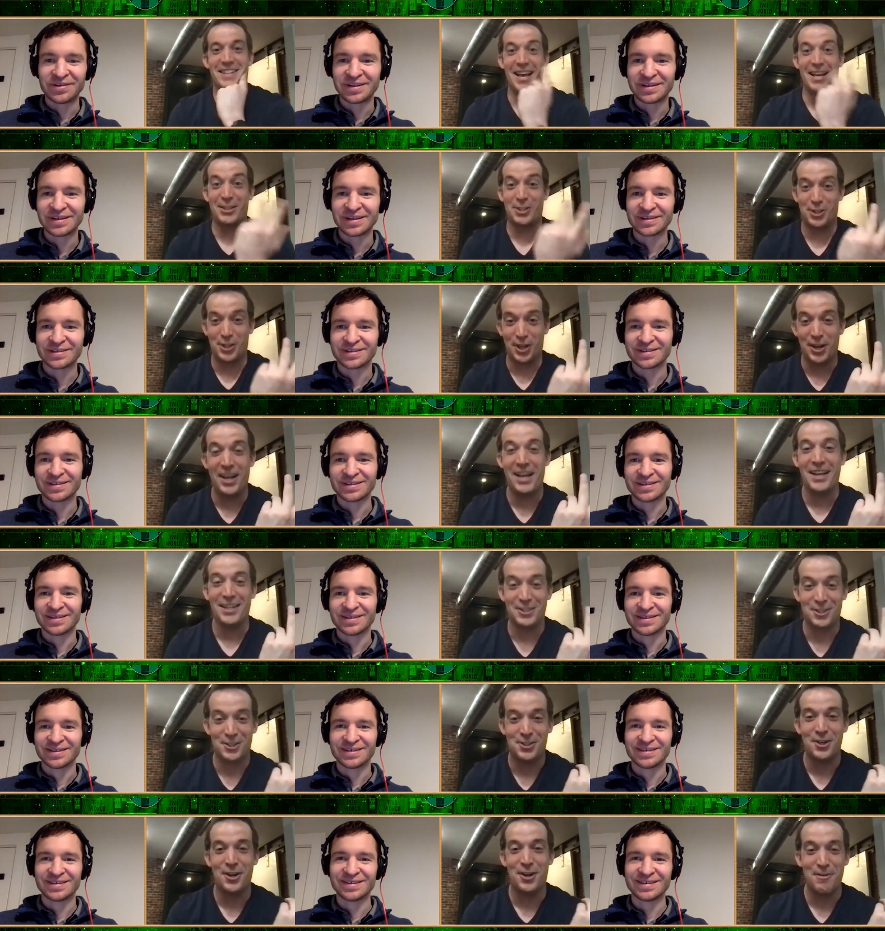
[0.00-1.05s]
Speaker 1: It should. It
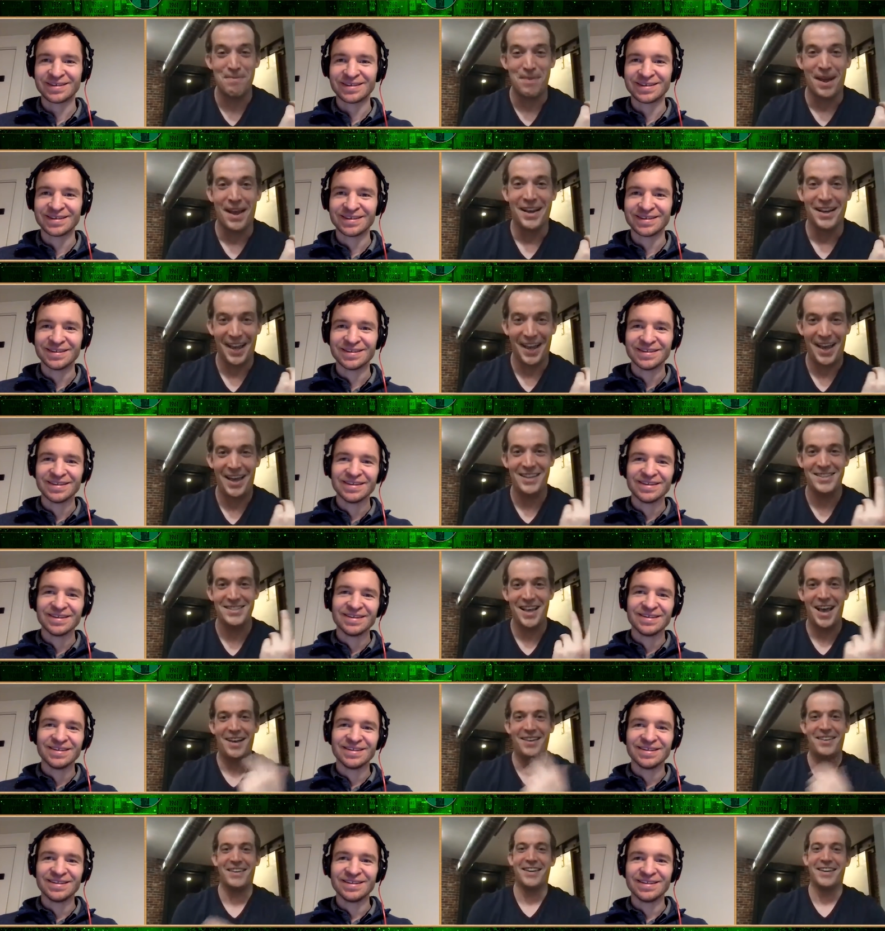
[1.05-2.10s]
should have been. Yeah.
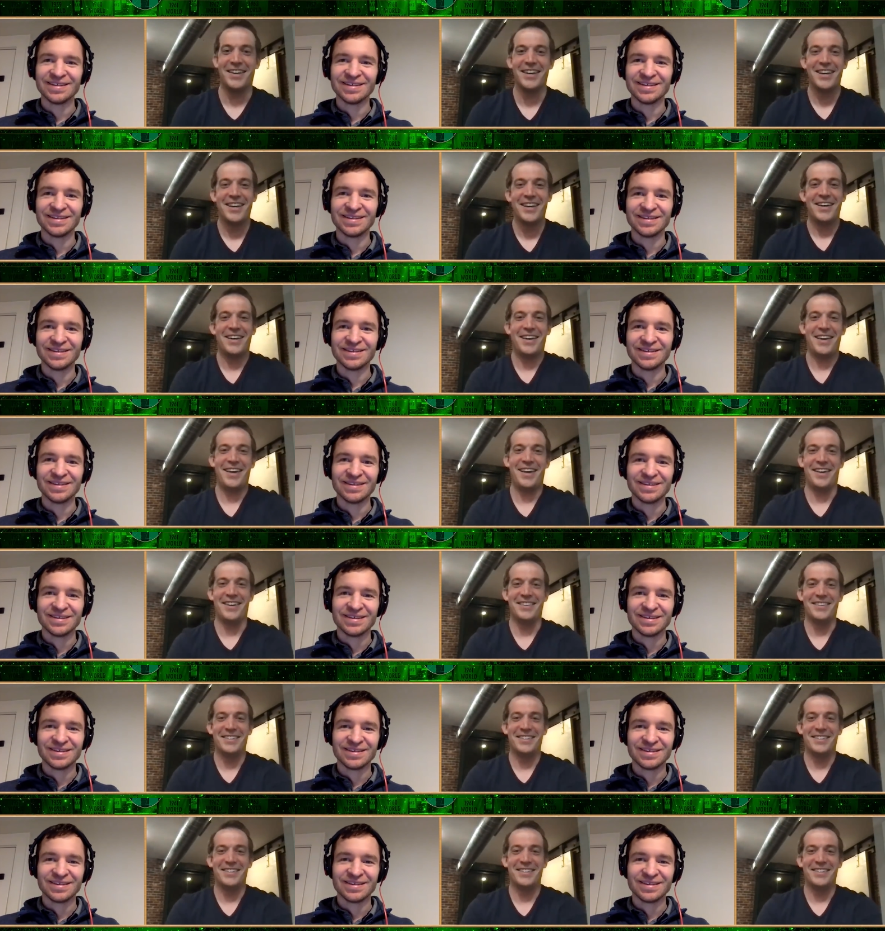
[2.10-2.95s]
Exactly. Yeah.